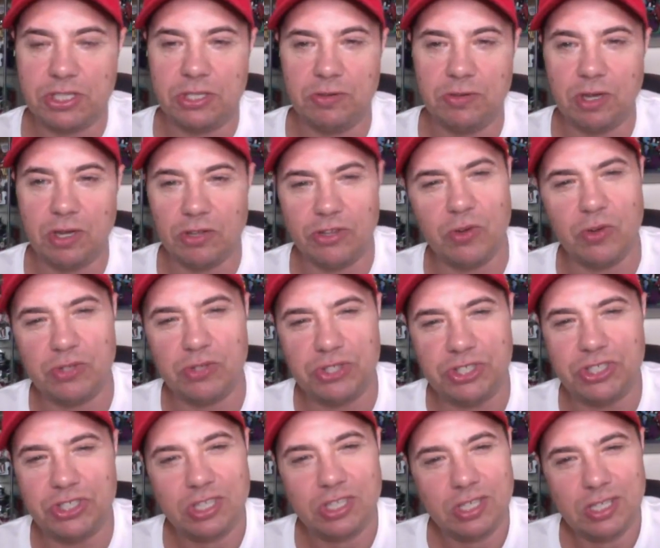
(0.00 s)
Although
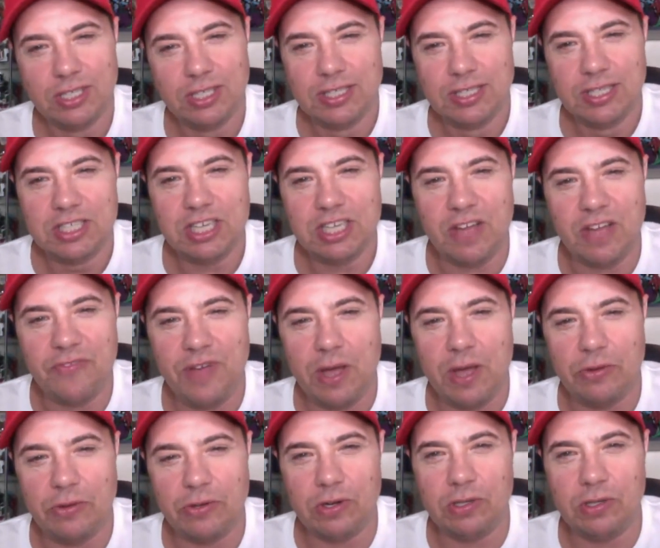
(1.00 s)
I found
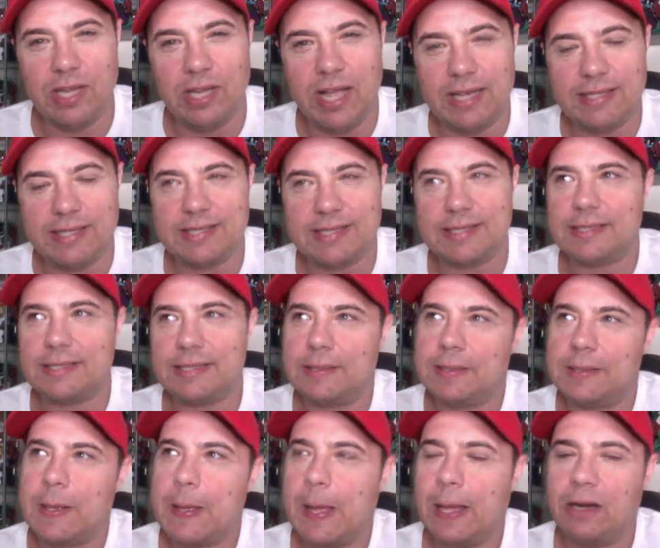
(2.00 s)
her less,
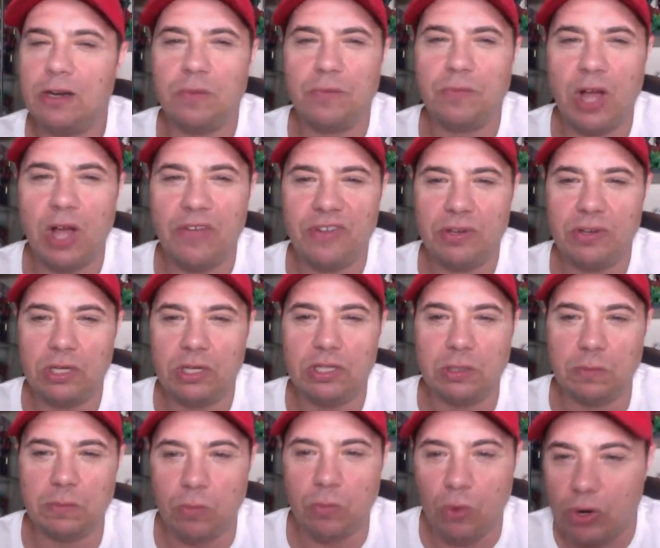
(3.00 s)
I don't know, I found her a little
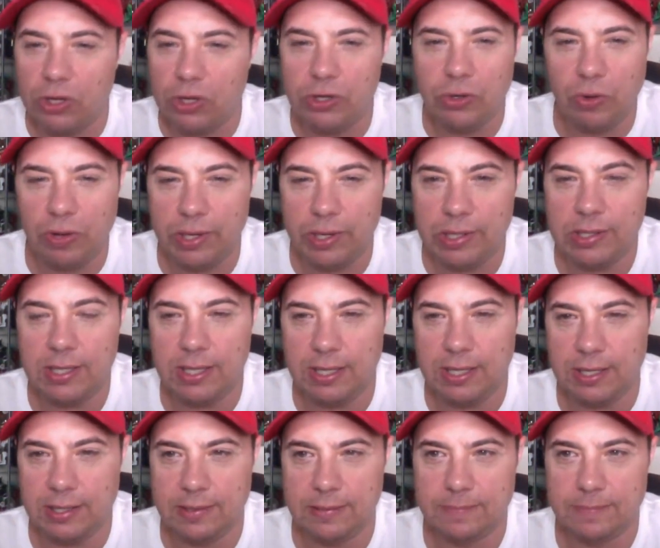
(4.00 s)
more annoying in